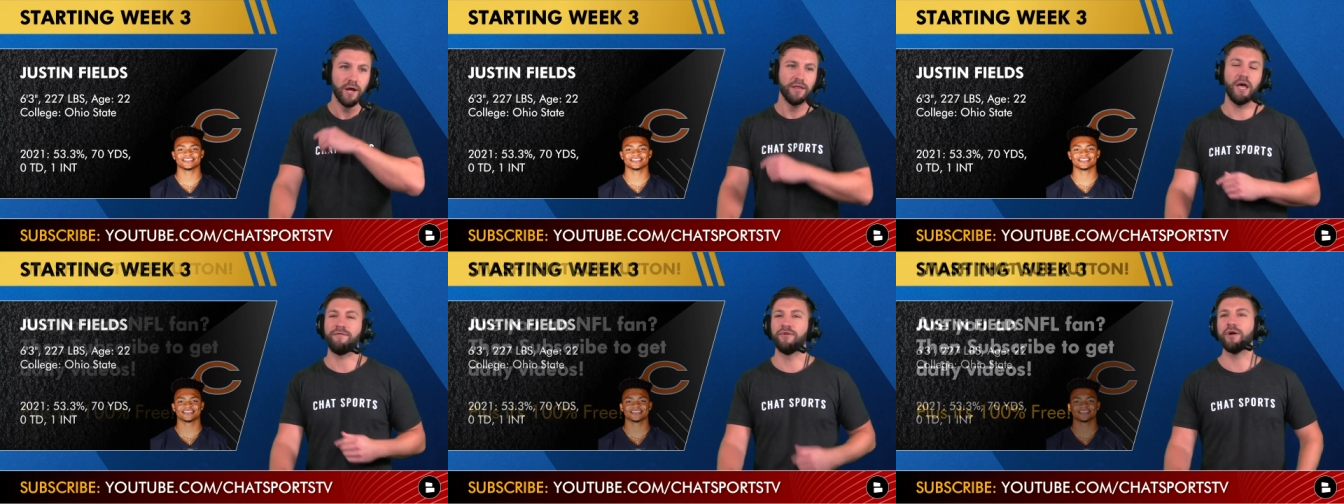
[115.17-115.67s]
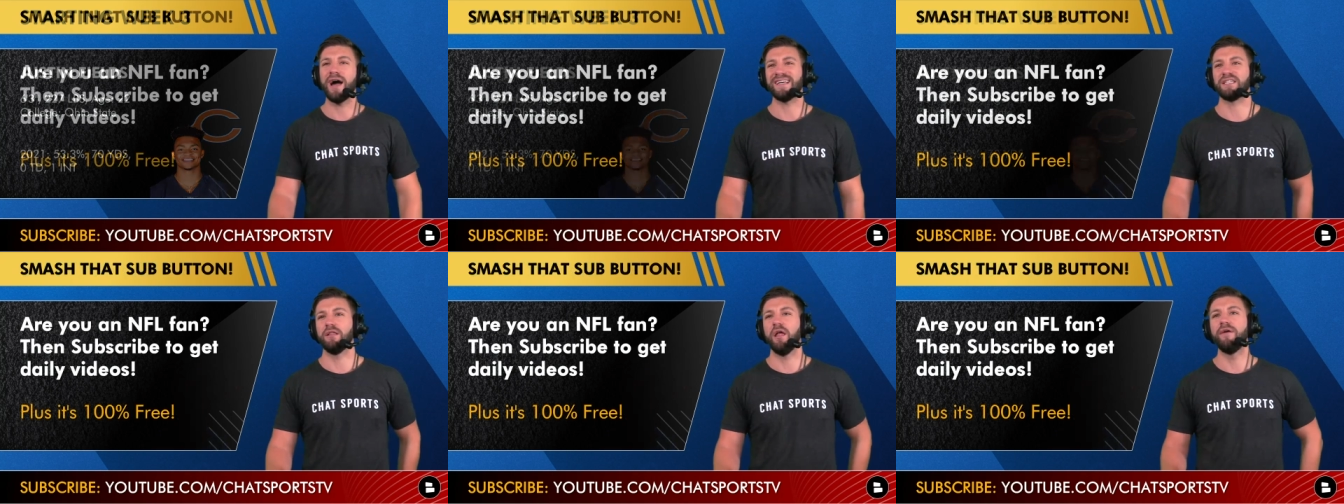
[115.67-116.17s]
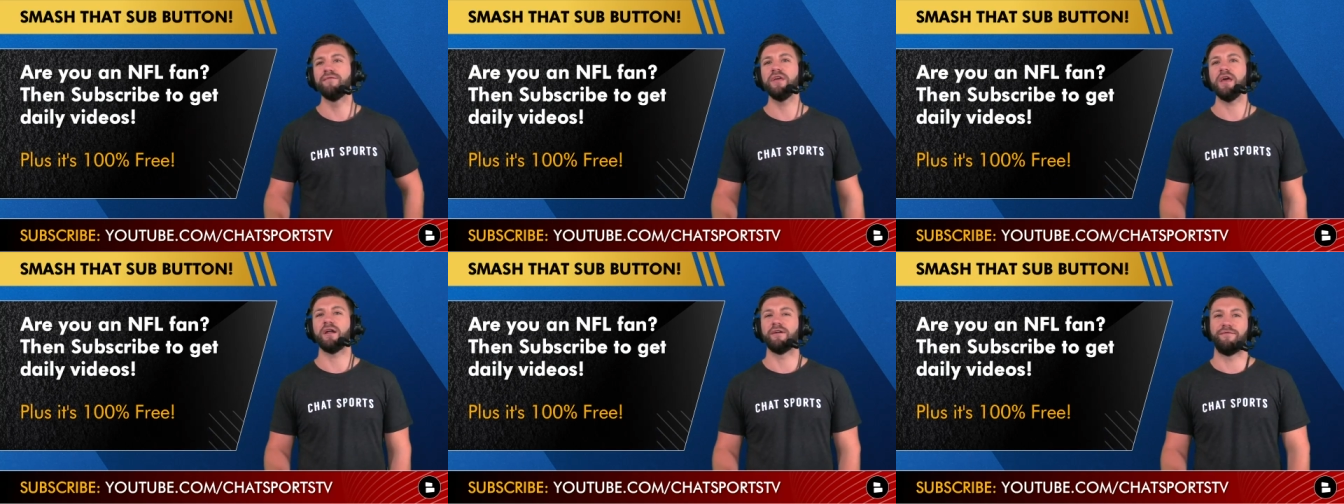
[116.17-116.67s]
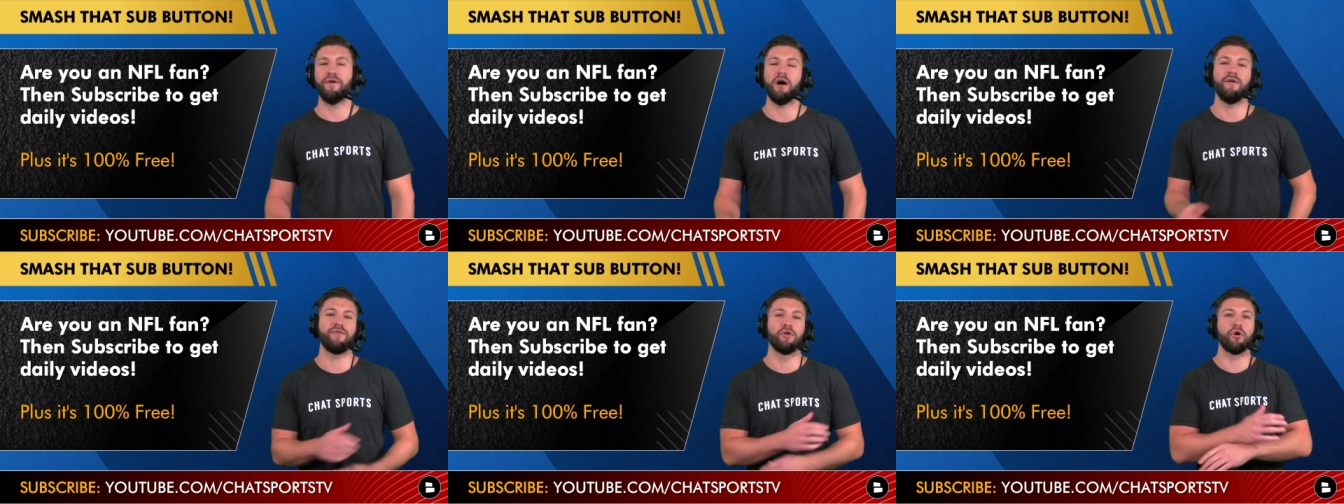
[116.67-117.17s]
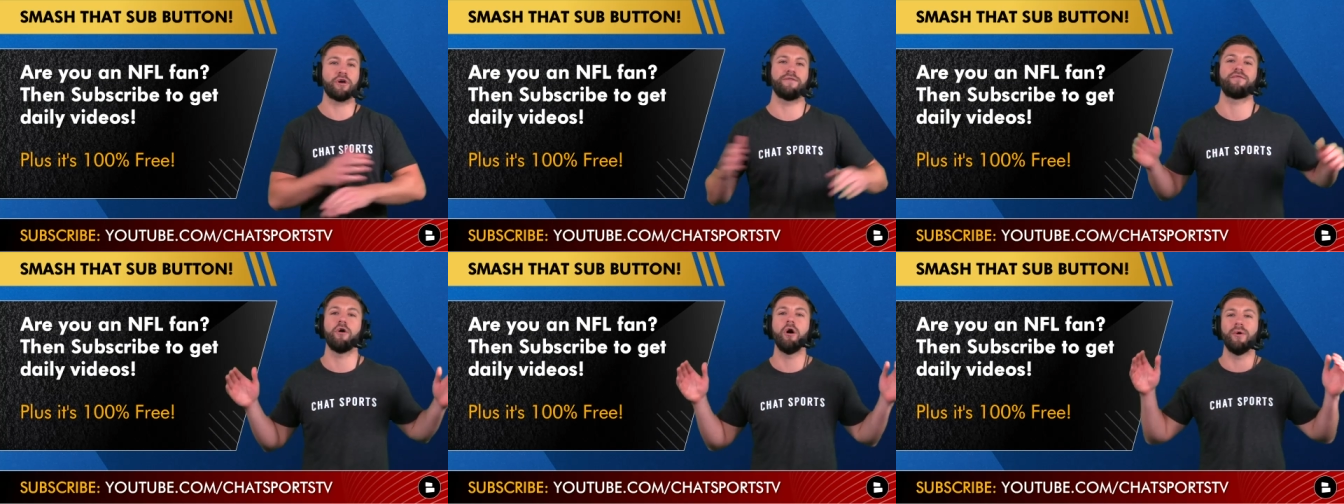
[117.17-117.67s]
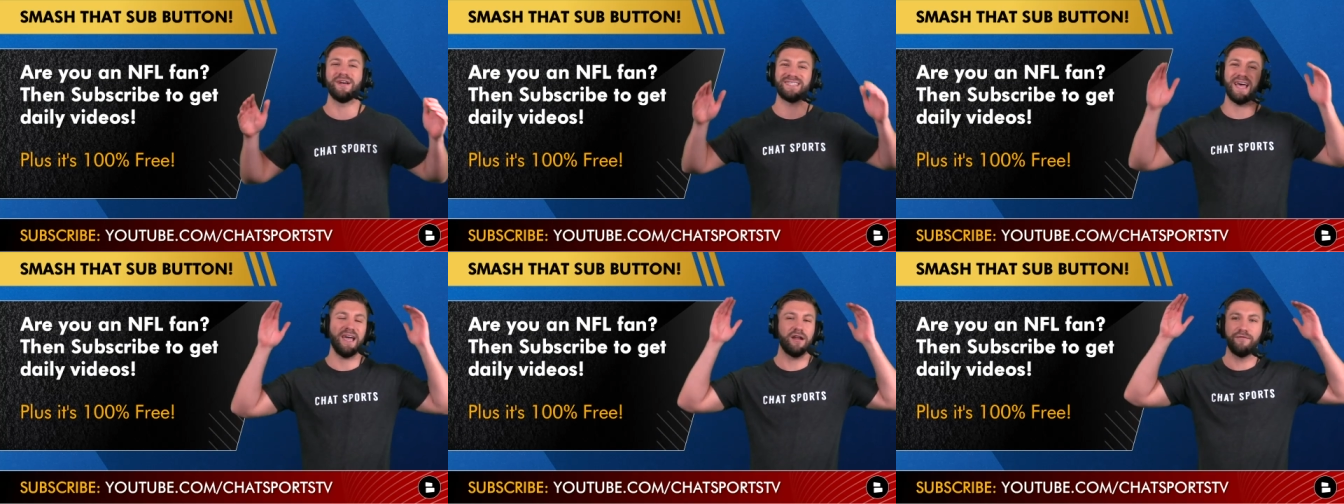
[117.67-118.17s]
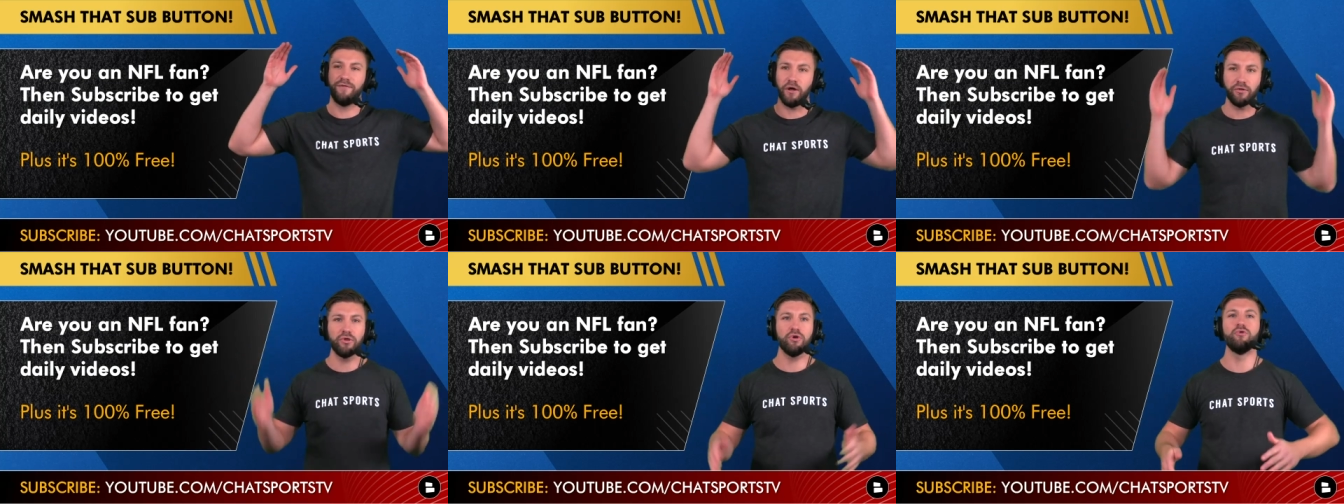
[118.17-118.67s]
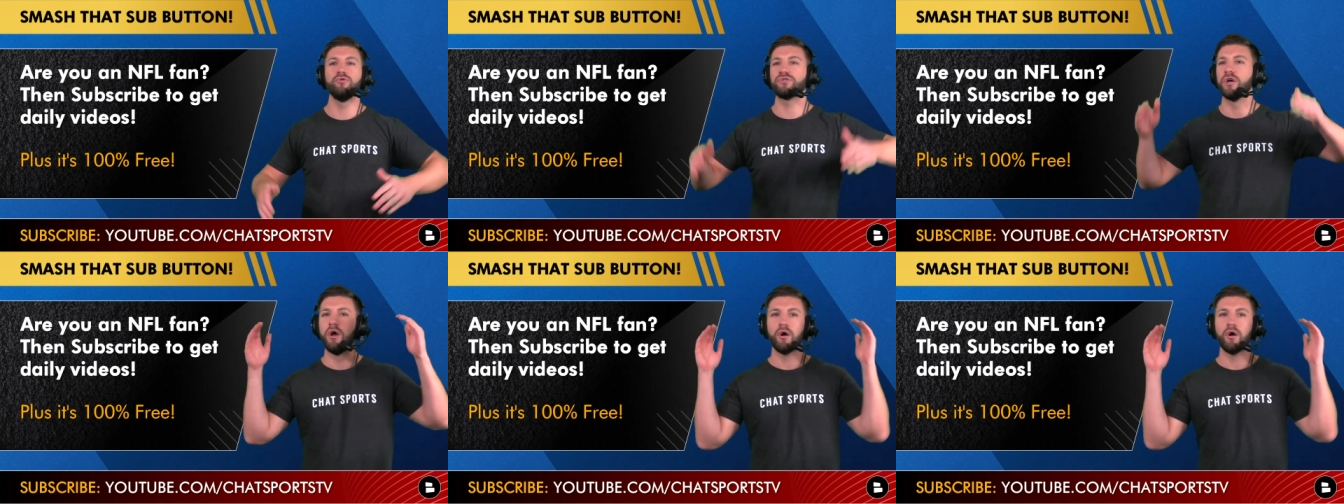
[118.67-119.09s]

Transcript: Now, if you guys love the NFL, if you're looking for always that NFL news,